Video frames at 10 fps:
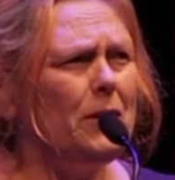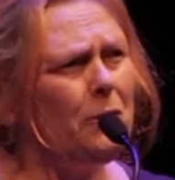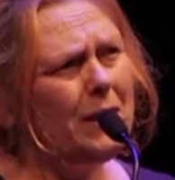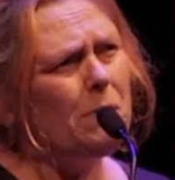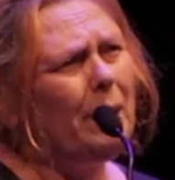But
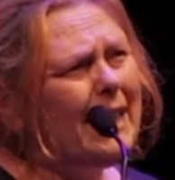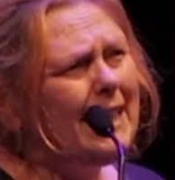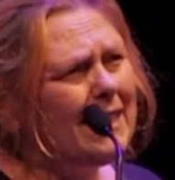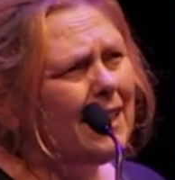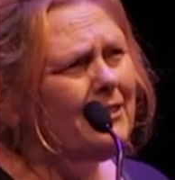to
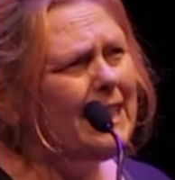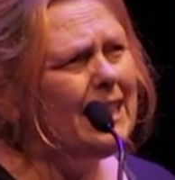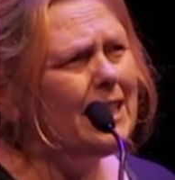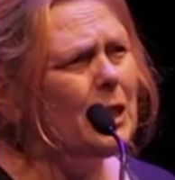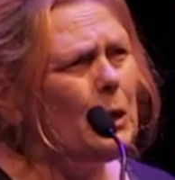explain it, I really
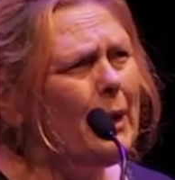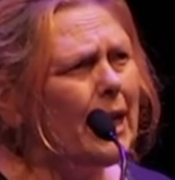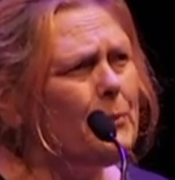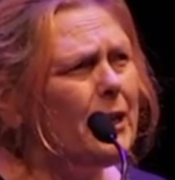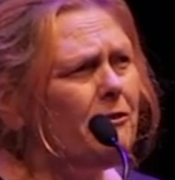need to go
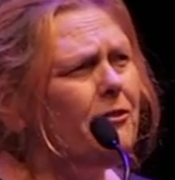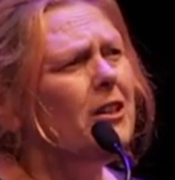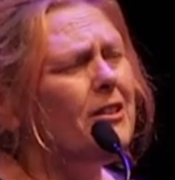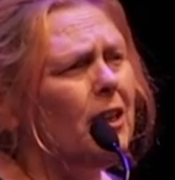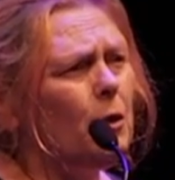back a bit
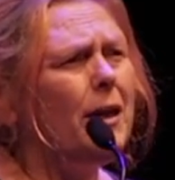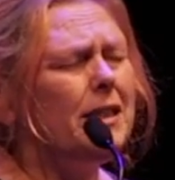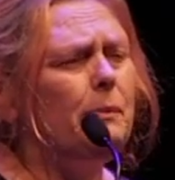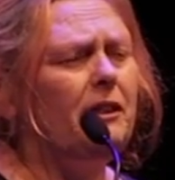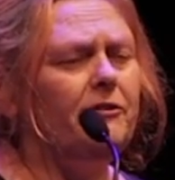further,
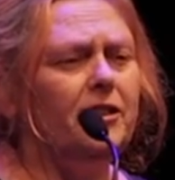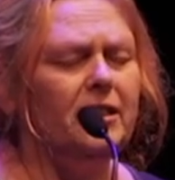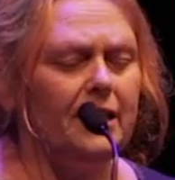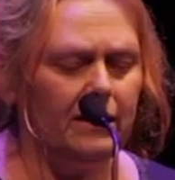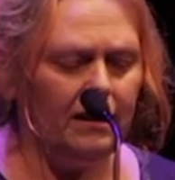quite a bit
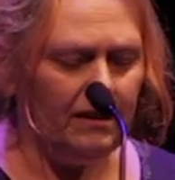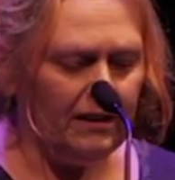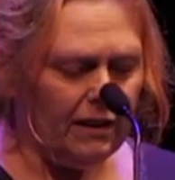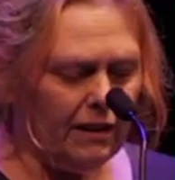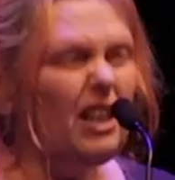further.
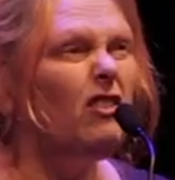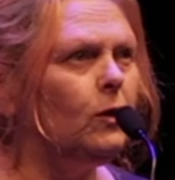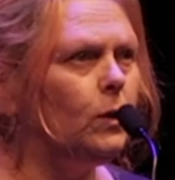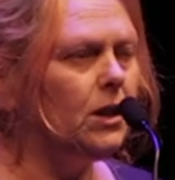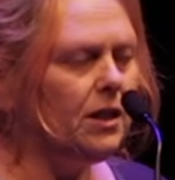They're
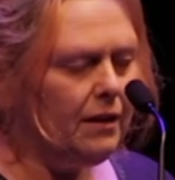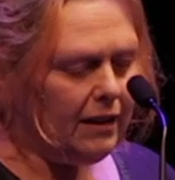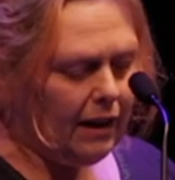old.